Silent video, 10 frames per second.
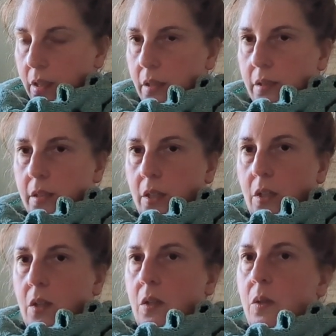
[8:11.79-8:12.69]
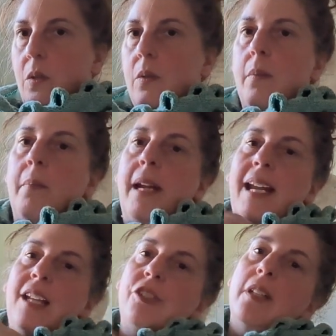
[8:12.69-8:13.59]
So, my
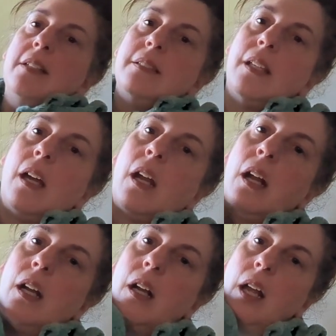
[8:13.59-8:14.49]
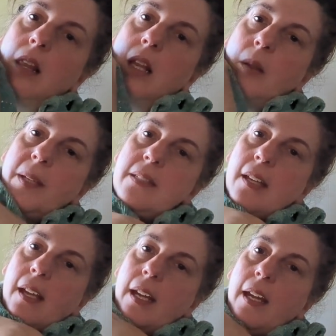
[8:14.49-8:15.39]
edges are a little bit
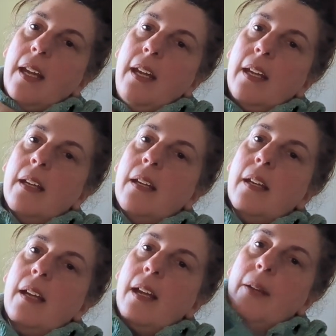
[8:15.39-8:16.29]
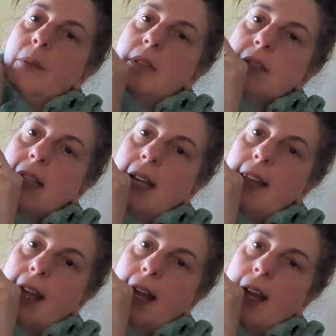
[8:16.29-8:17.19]
tight, I will say
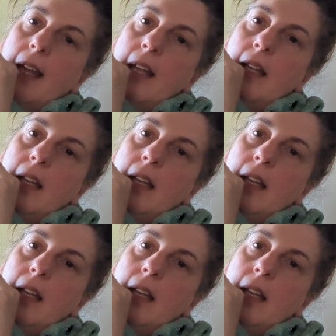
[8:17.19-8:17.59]
that.